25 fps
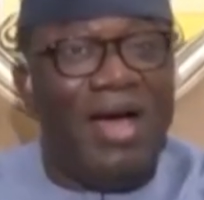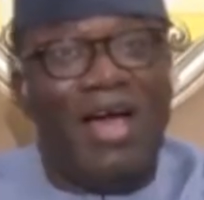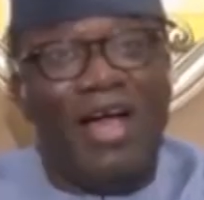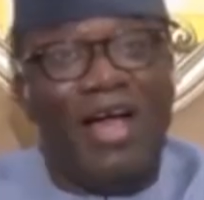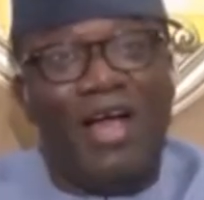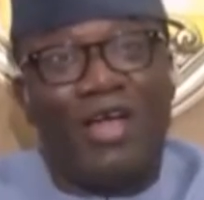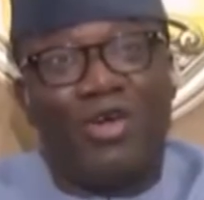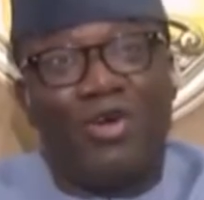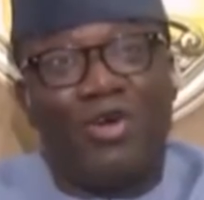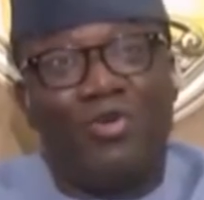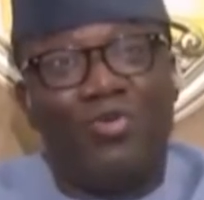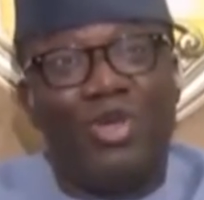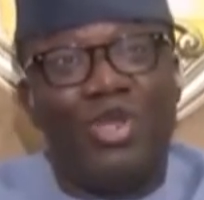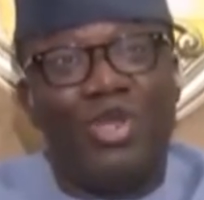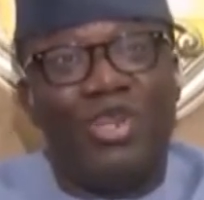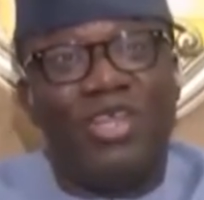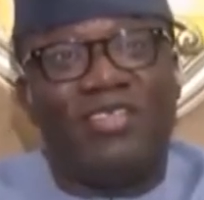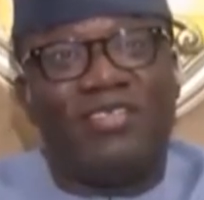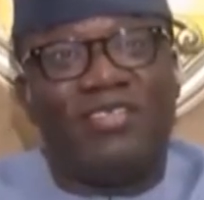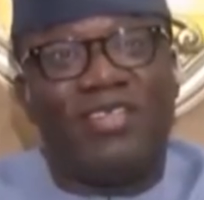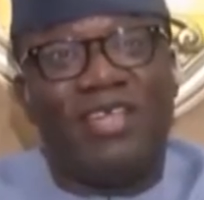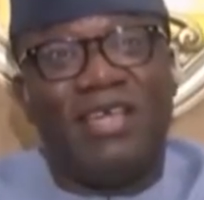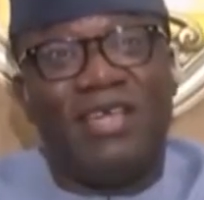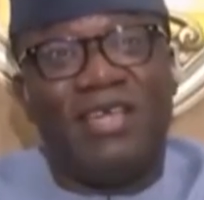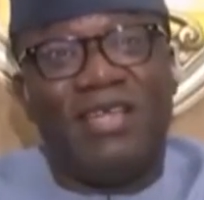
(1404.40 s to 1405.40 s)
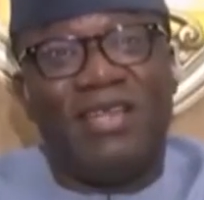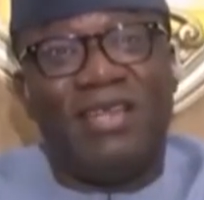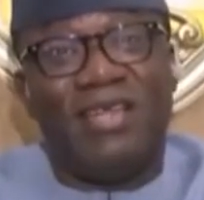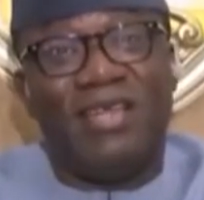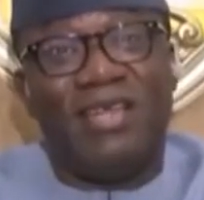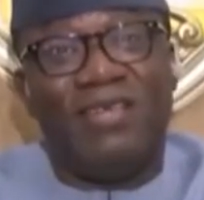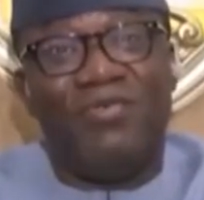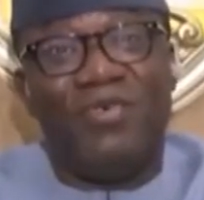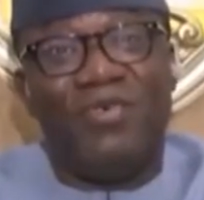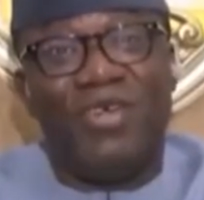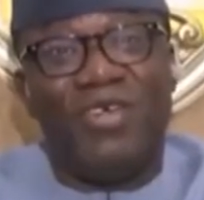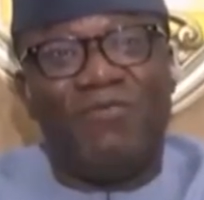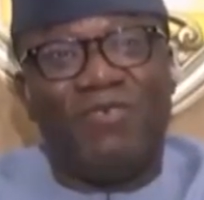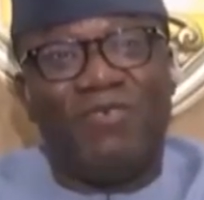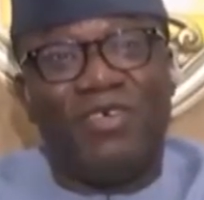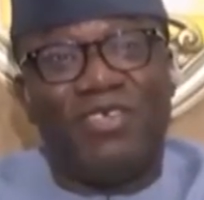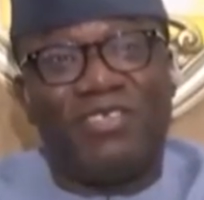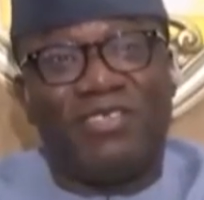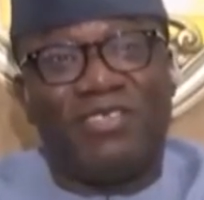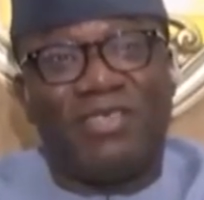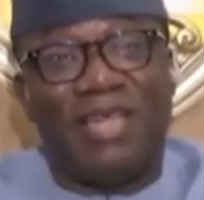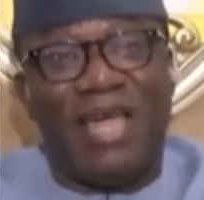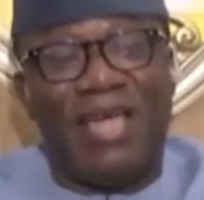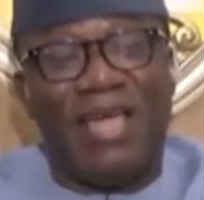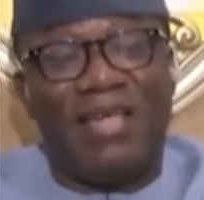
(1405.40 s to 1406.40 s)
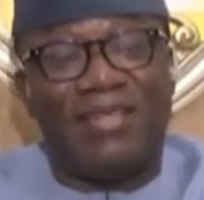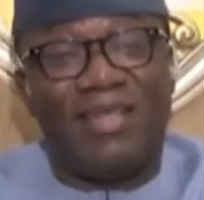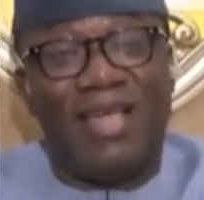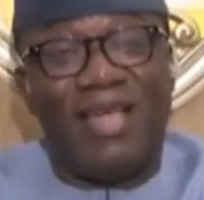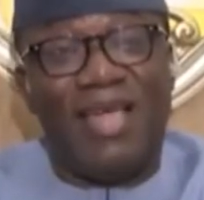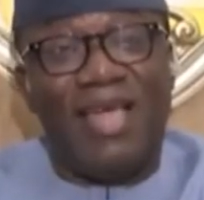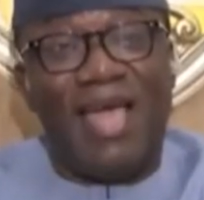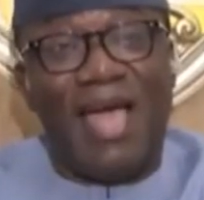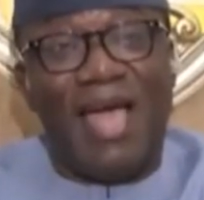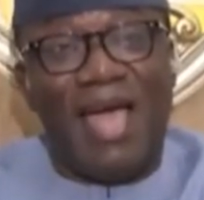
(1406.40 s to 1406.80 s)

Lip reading: community in Rivers State.